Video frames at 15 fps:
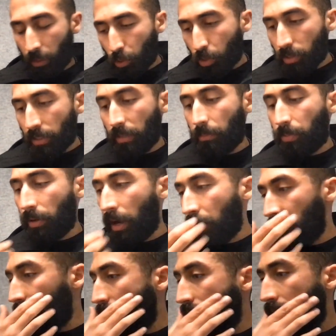An interesting
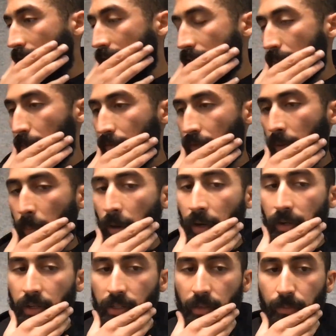project that some of our
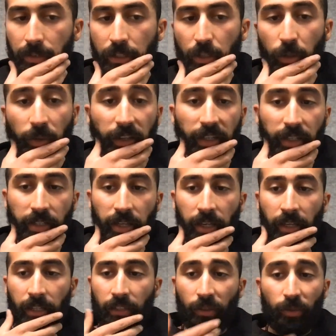partners have been doing is
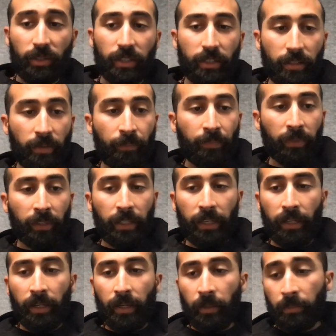using
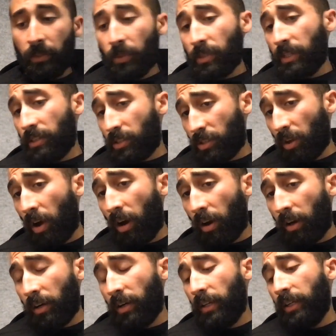
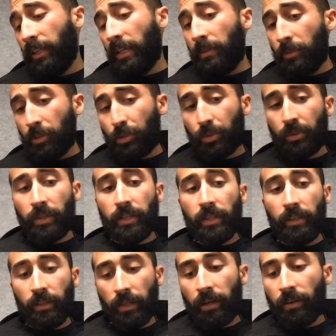SAR
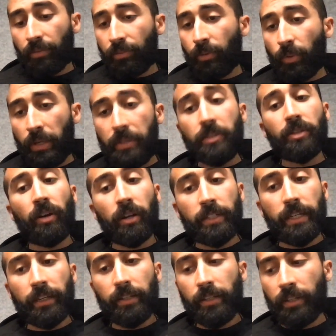imagery through
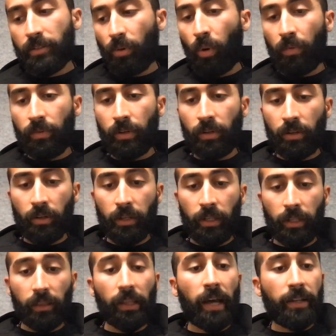INSAR techniques over
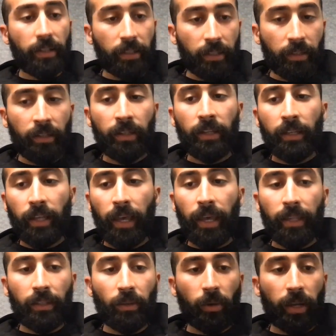London
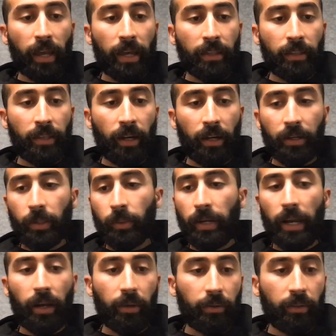and look at the
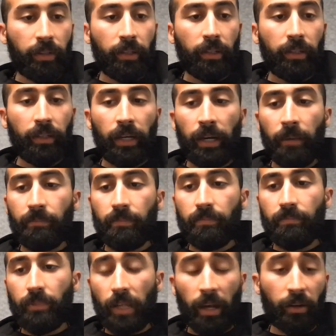underground uh,
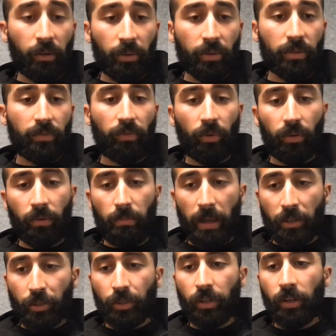tunnels for
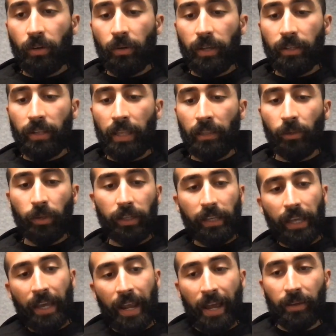metro and
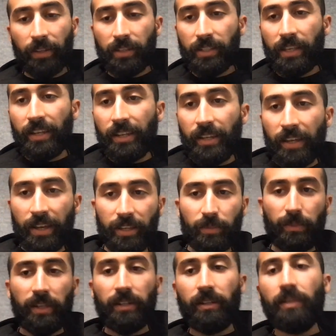looking at how the city
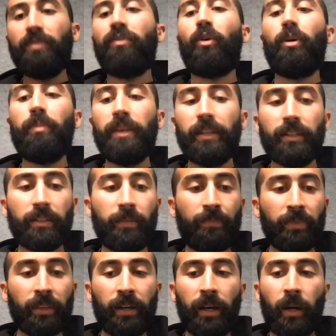has been deforming.
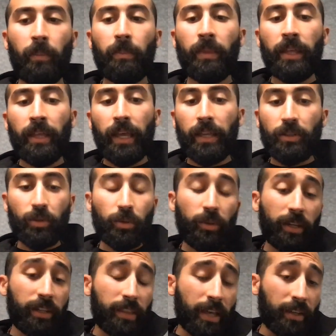And
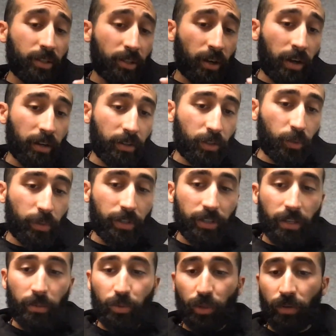so you can then start
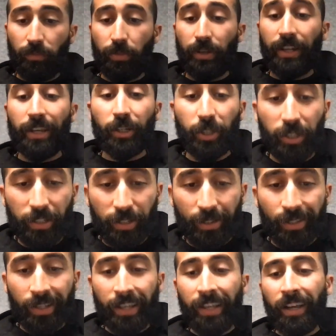doing some sort of
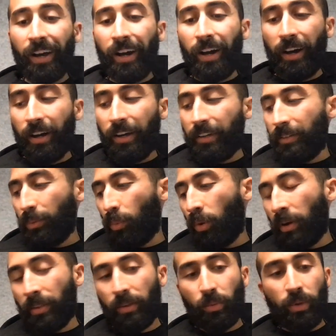predictions on
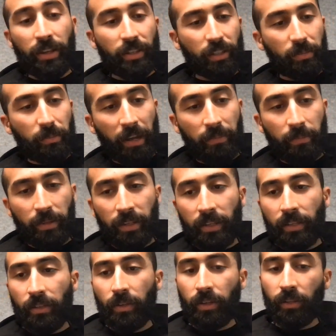where the risk might
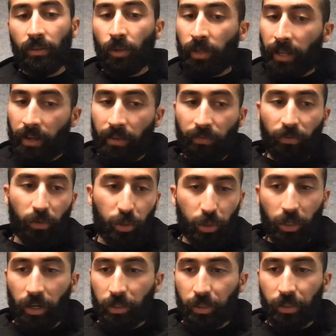be. You could look at
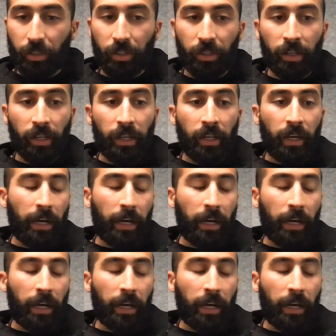infrastructure.